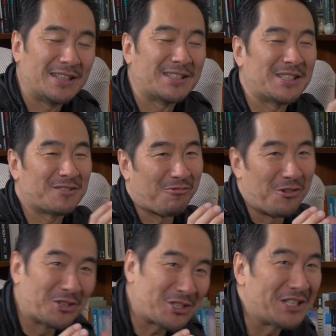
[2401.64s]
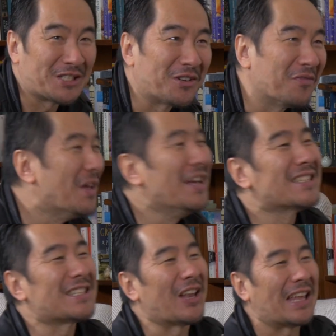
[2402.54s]
and it's this raunchy sort of
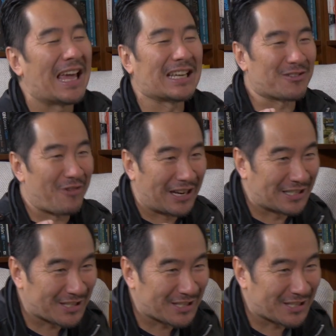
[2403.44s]
slightly X-rated